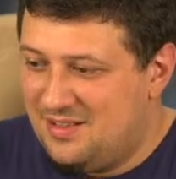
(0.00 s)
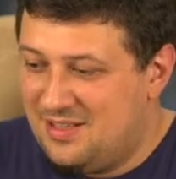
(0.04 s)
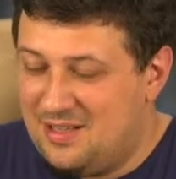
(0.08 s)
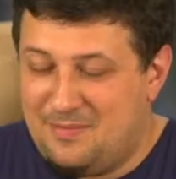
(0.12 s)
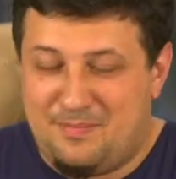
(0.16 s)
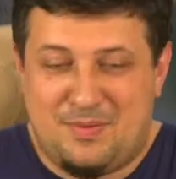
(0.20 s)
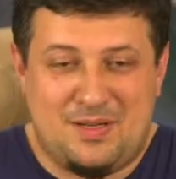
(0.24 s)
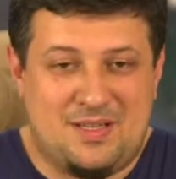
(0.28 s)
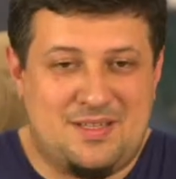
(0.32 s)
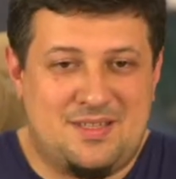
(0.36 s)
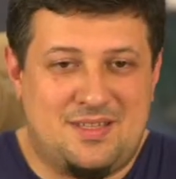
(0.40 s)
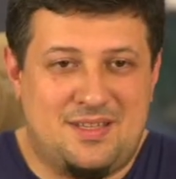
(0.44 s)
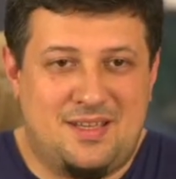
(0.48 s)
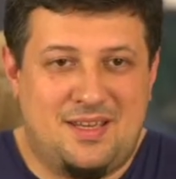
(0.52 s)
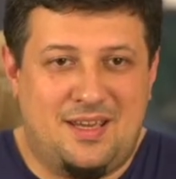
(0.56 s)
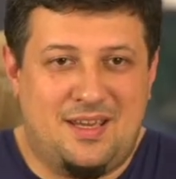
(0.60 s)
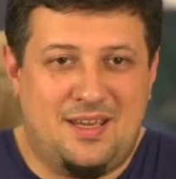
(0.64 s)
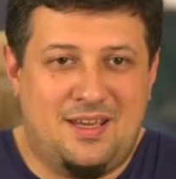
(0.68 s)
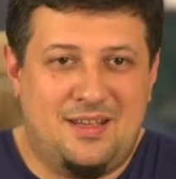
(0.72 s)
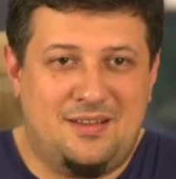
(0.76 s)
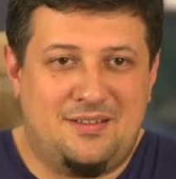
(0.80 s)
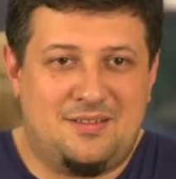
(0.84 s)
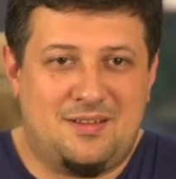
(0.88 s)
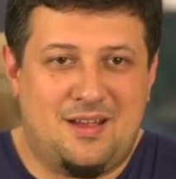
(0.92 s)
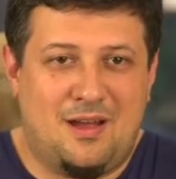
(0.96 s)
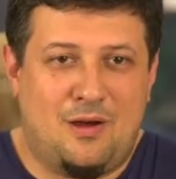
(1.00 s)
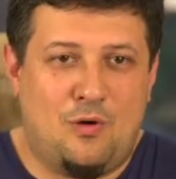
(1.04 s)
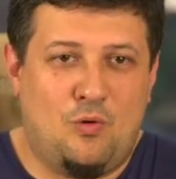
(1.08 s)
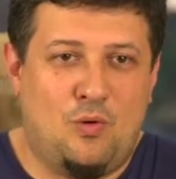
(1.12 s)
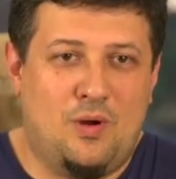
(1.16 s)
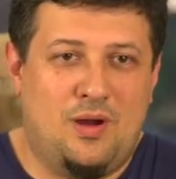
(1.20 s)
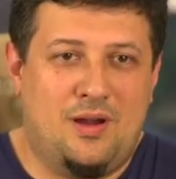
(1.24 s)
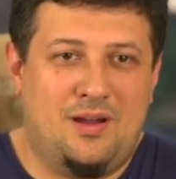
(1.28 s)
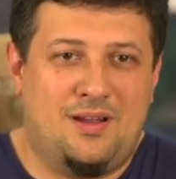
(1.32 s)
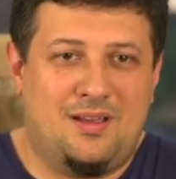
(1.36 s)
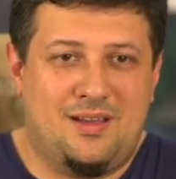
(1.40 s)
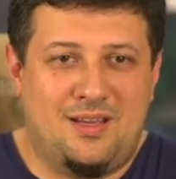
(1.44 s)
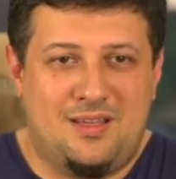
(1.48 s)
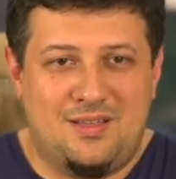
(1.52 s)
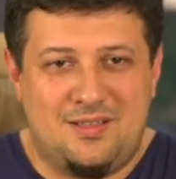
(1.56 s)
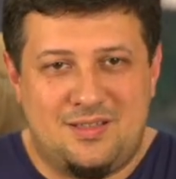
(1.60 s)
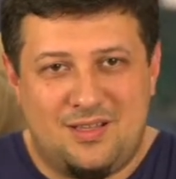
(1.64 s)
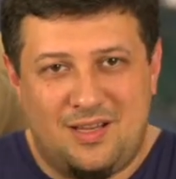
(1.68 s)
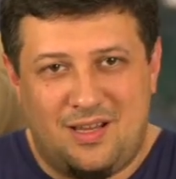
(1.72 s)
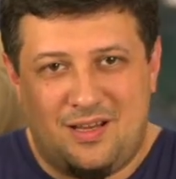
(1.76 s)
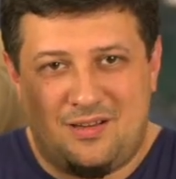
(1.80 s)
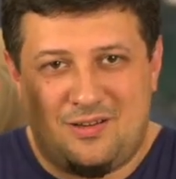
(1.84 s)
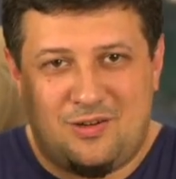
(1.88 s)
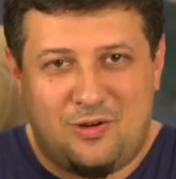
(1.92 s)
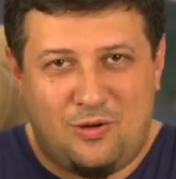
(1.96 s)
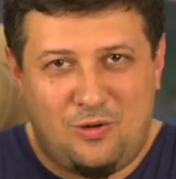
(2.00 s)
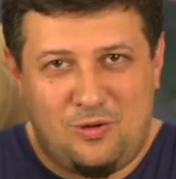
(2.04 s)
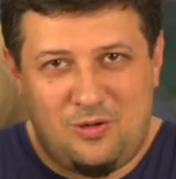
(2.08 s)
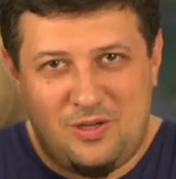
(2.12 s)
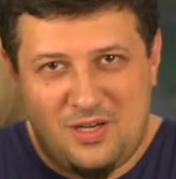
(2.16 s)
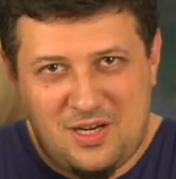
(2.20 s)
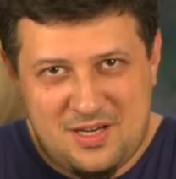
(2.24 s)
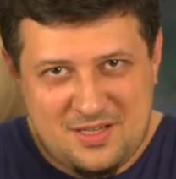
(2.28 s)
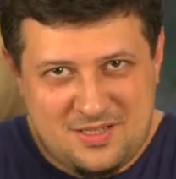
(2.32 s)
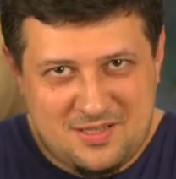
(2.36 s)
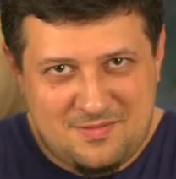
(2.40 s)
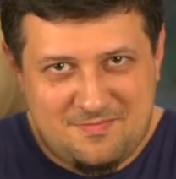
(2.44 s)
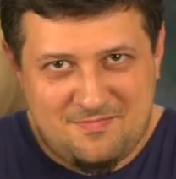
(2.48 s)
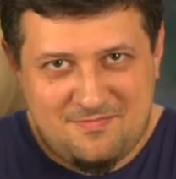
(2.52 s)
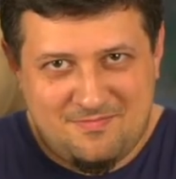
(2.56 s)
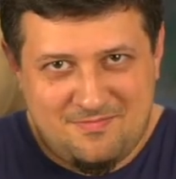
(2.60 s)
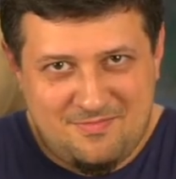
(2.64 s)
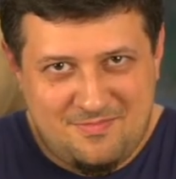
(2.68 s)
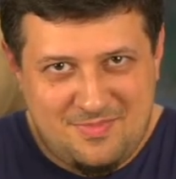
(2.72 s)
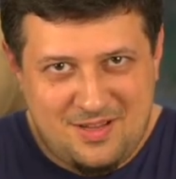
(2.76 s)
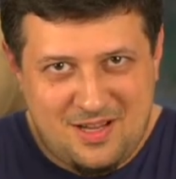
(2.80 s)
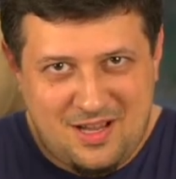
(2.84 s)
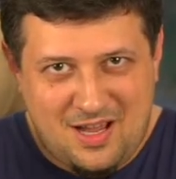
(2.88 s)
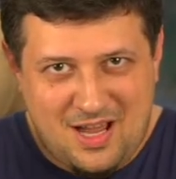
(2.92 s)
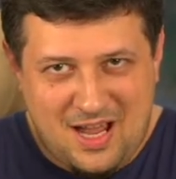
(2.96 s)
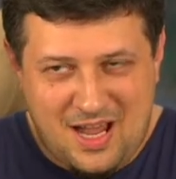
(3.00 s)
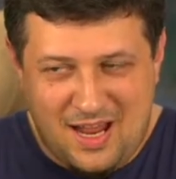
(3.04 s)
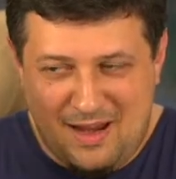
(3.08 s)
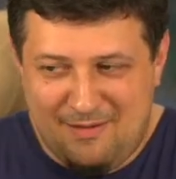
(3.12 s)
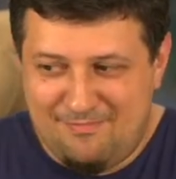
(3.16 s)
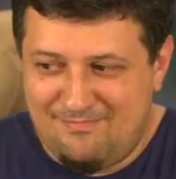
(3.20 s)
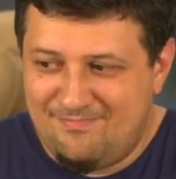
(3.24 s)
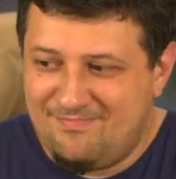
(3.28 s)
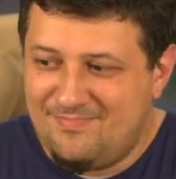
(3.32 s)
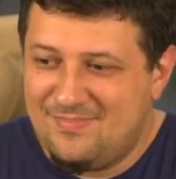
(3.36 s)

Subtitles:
Appreciate our Indian holders. Hi.